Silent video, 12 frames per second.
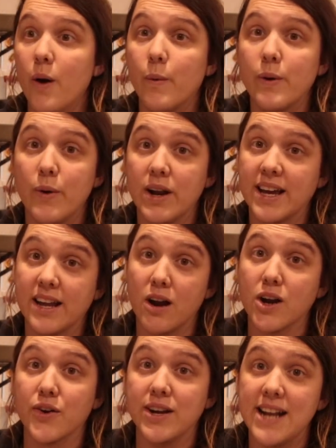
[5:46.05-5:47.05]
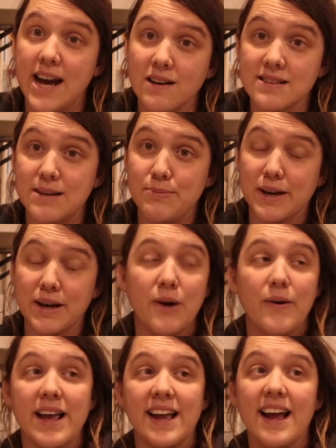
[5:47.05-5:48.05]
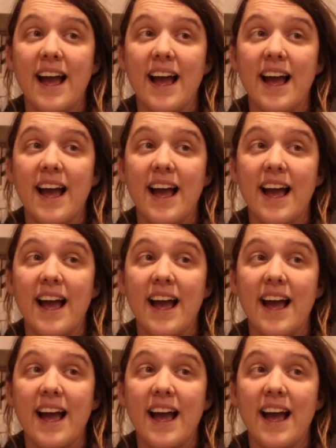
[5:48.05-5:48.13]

we want to get our greenhouse up and going.